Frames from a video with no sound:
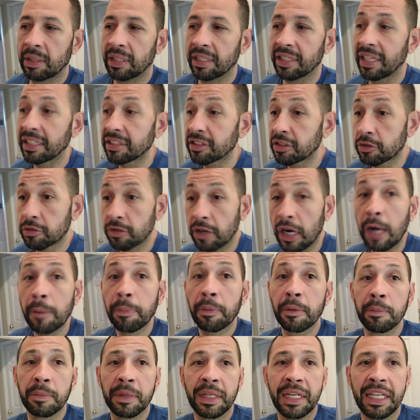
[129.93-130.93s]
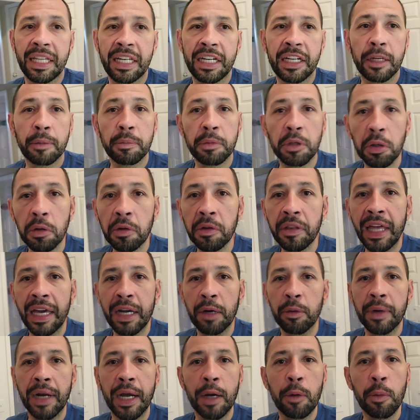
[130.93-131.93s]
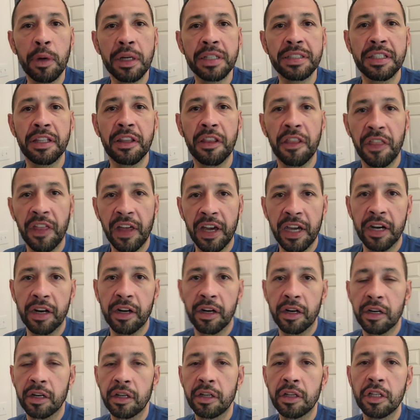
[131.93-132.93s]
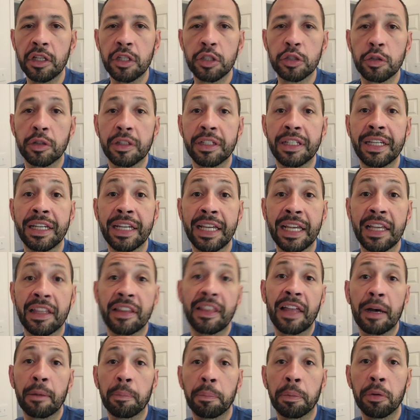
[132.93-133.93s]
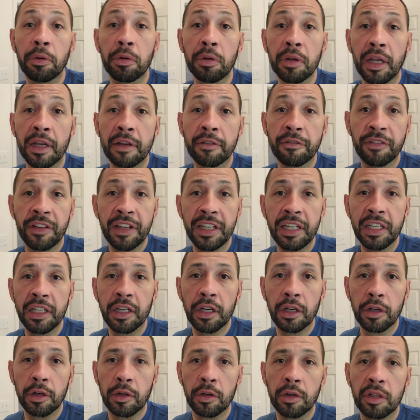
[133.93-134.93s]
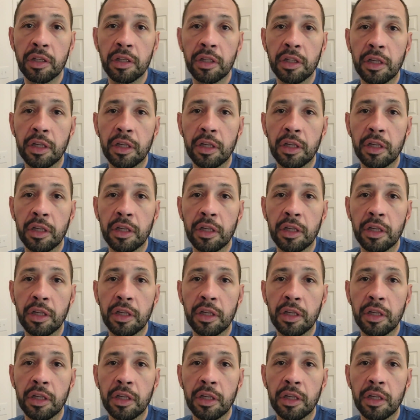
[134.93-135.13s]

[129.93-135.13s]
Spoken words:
Let's drop them. And he ended up doing that when I wasn't there, so I didn't get that pull on video,